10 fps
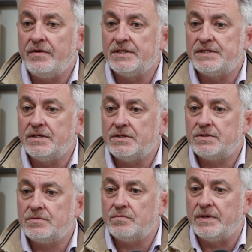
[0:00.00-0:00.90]
areas
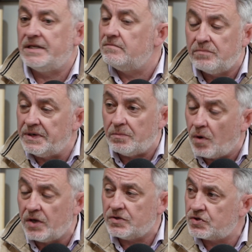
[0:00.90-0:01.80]
that we we
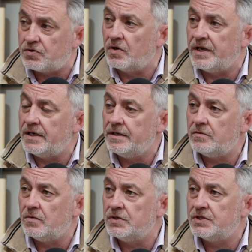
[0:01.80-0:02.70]
weren't strong in
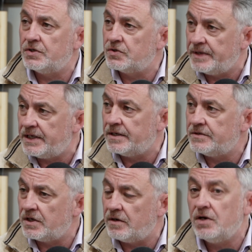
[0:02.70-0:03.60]
was social media.
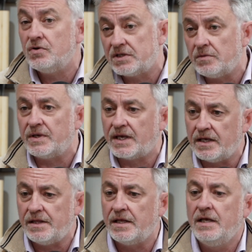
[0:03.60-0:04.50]
So I hooked up with
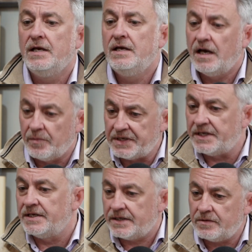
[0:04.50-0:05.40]
Keith, and we
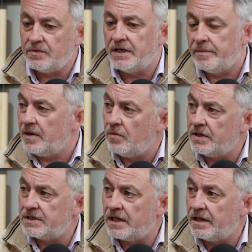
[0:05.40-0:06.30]
did we did a bit of
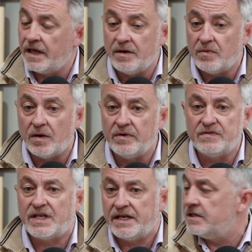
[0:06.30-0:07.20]
work together then, and, and
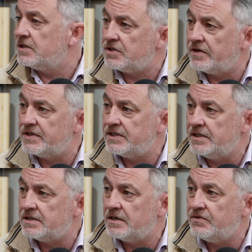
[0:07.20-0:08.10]
we've stayed in touch ever
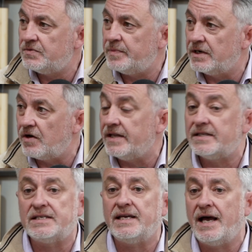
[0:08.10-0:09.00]
since. And it's been great
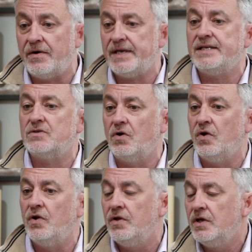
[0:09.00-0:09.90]
to see how he's
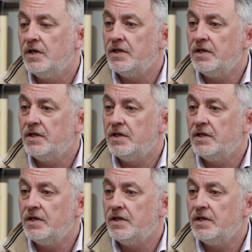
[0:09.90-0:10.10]
gone on and